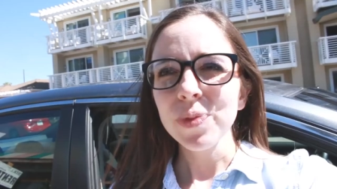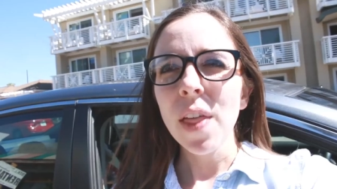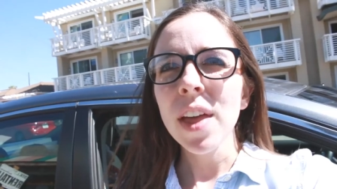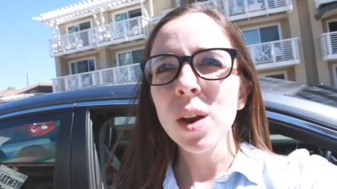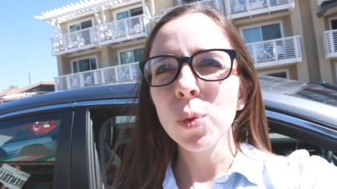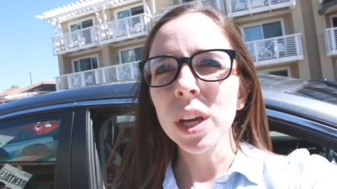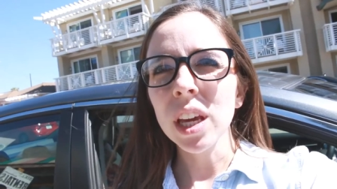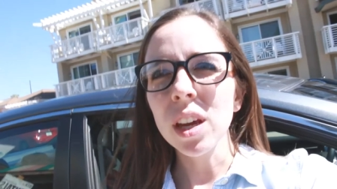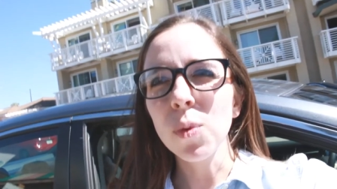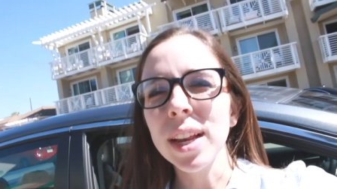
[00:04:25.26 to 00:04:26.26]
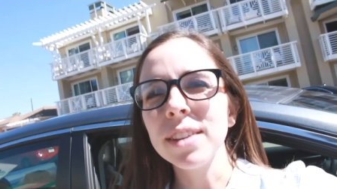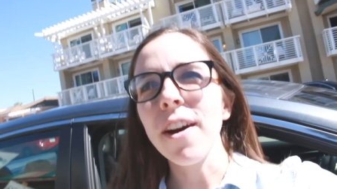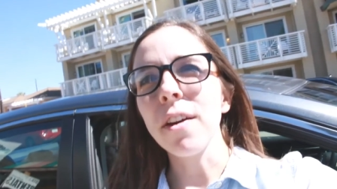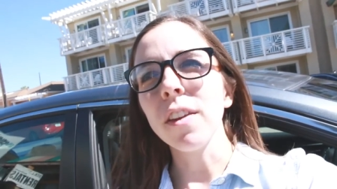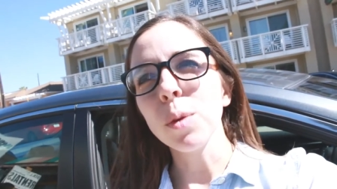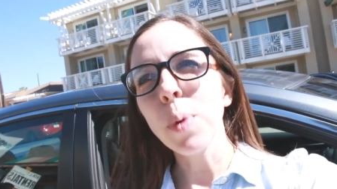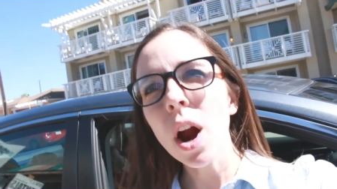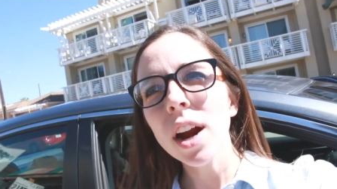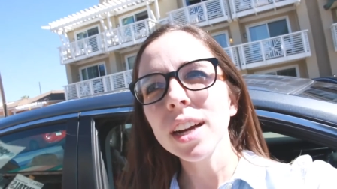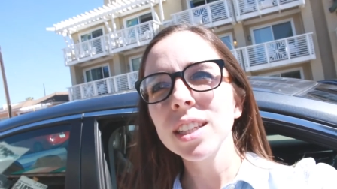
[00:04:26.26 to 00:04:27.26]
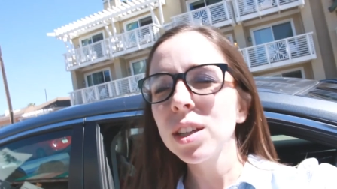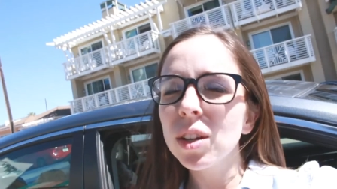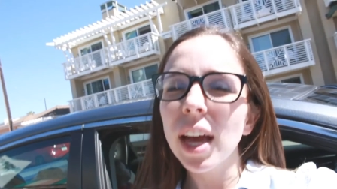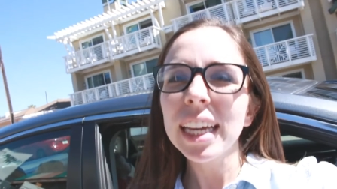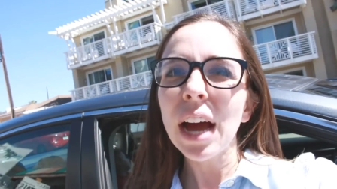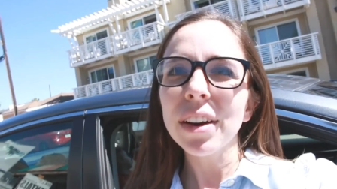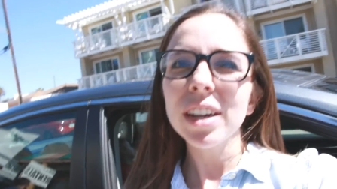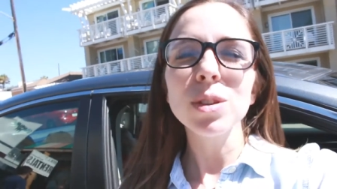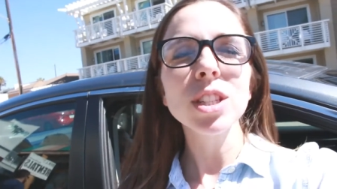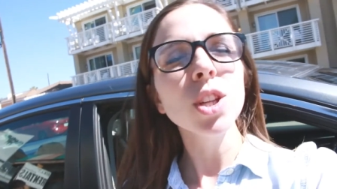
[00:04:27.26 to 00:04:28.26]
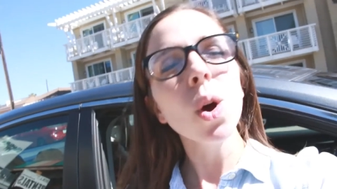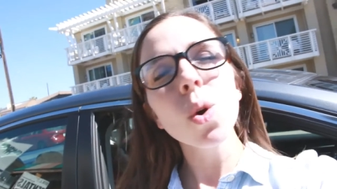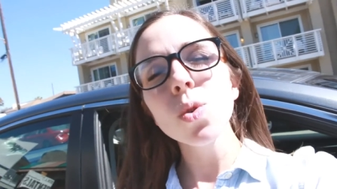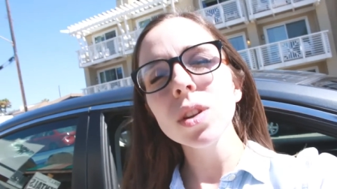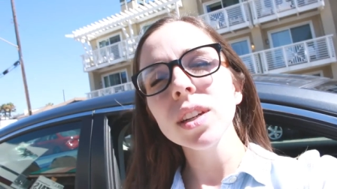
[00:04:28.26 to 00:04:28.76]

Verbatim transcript: And then we went and found a little park to hang out in. It was so